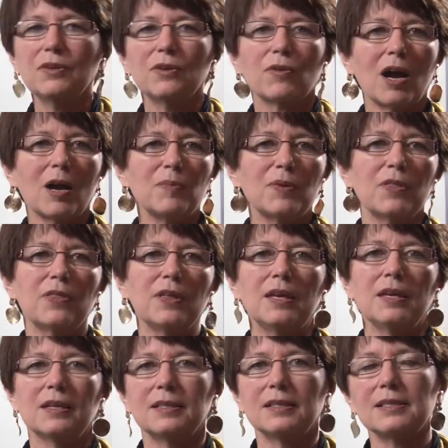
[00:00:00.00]
neuropathy
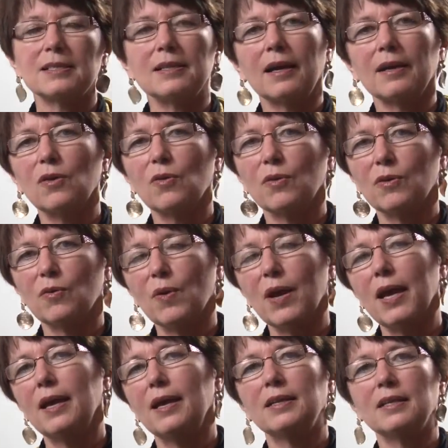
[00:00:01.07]
and it's not going
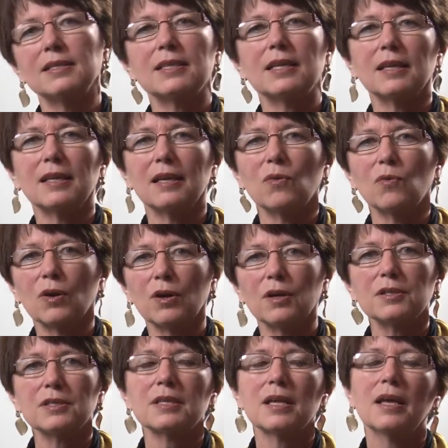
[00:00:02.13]
away and it's getting
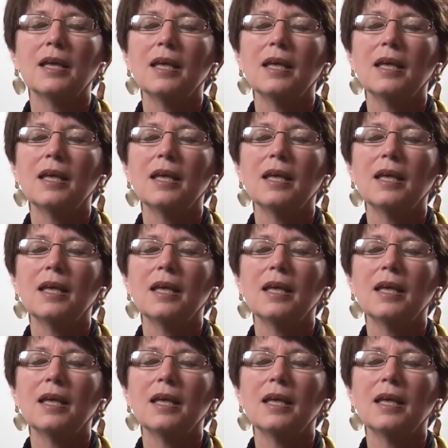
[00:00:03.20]
worse,